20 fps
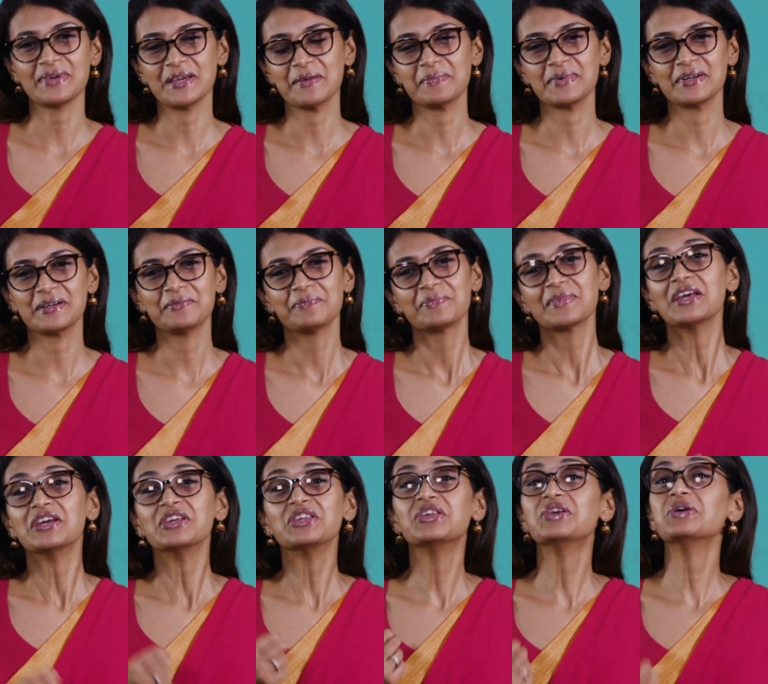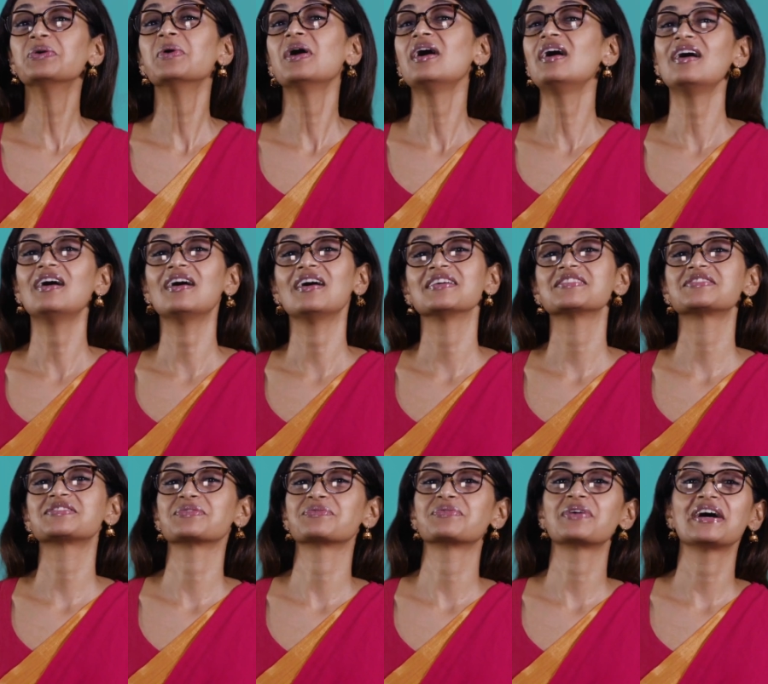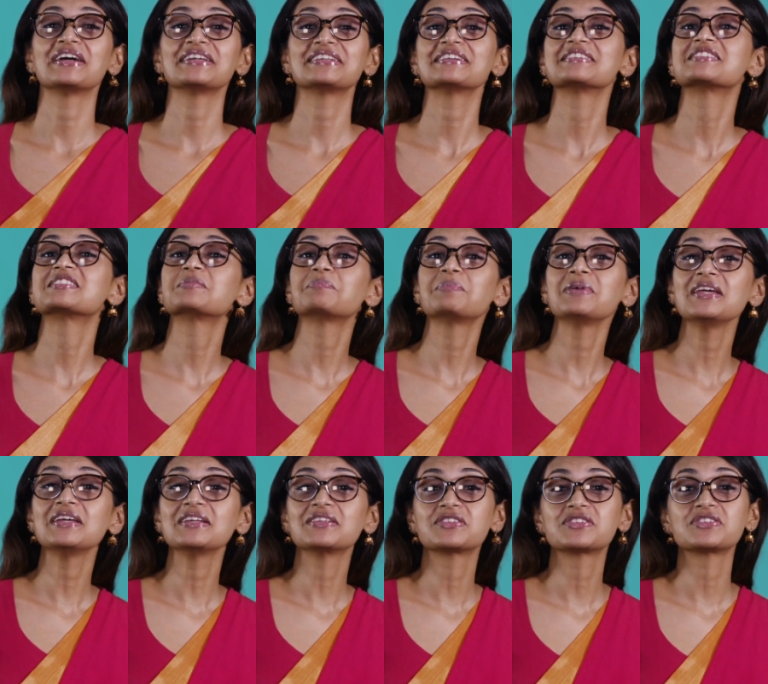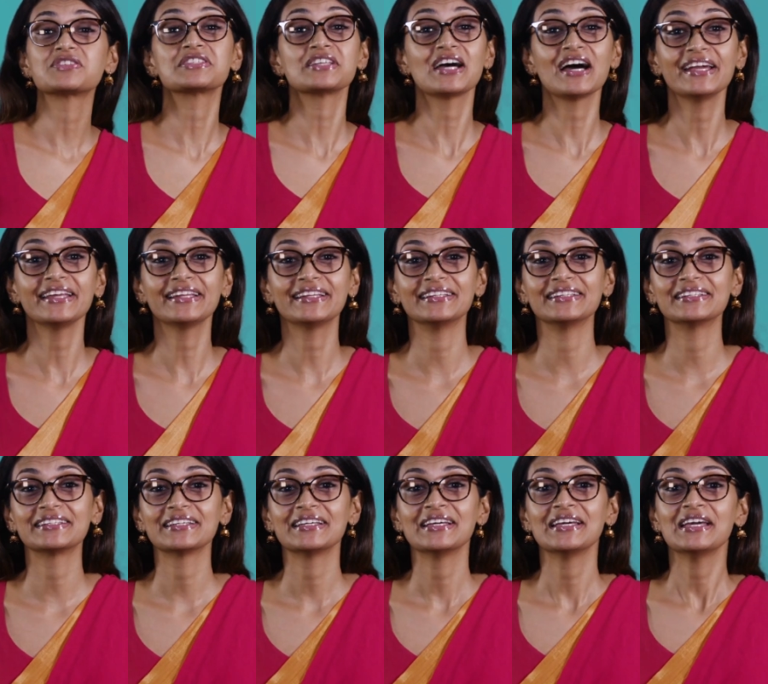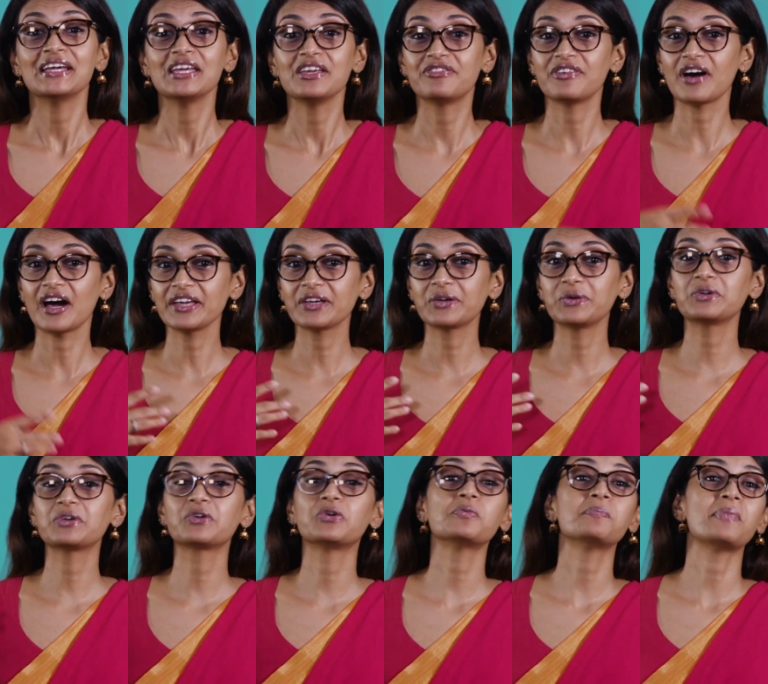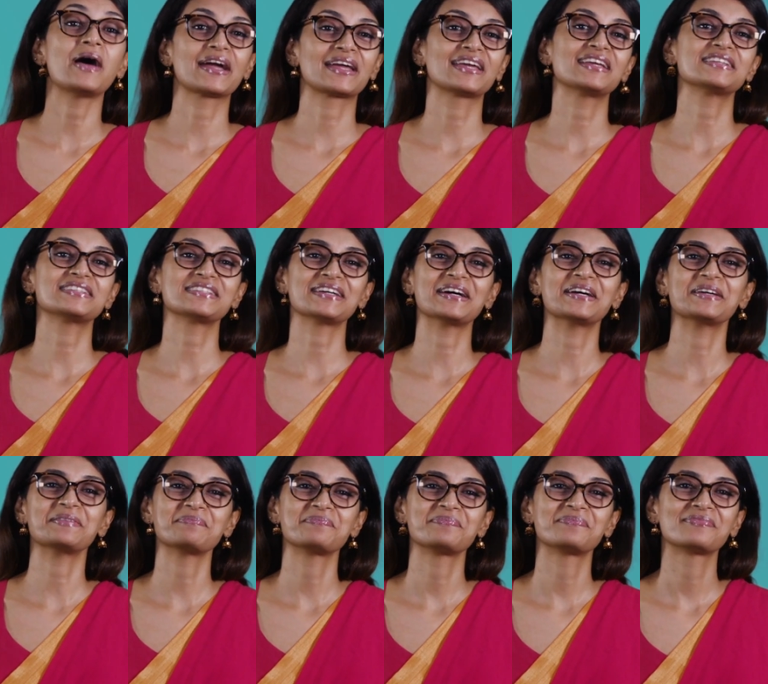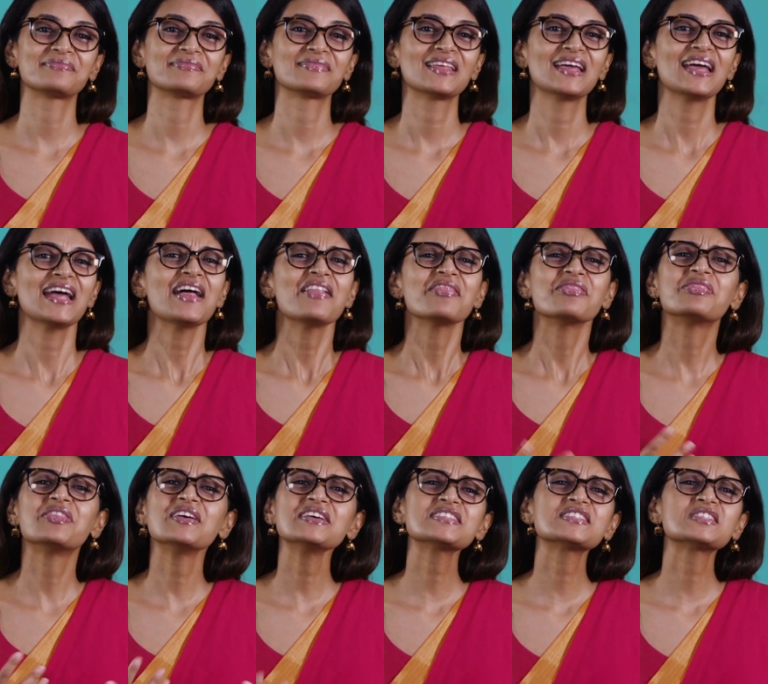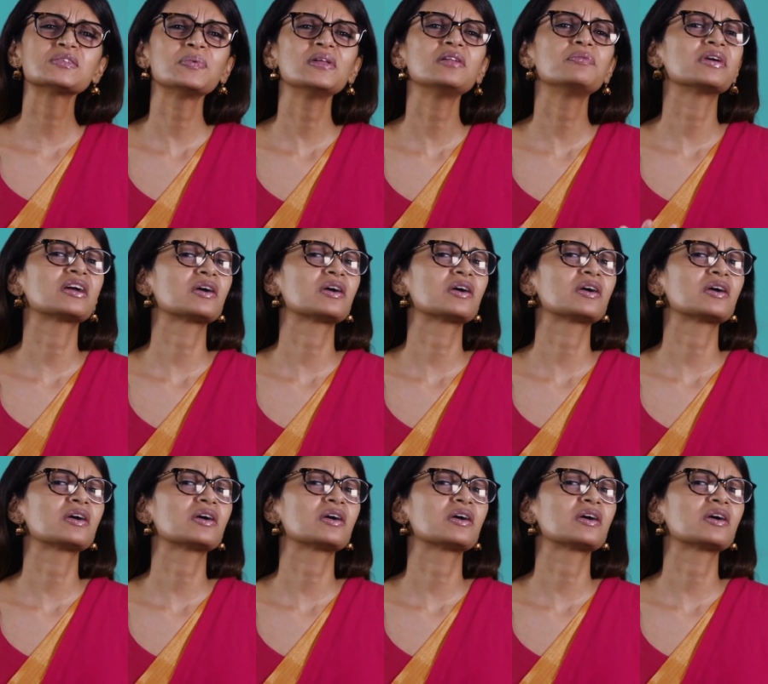paper, you are asked to write a speech titled, If I Could Go Back in Time. This will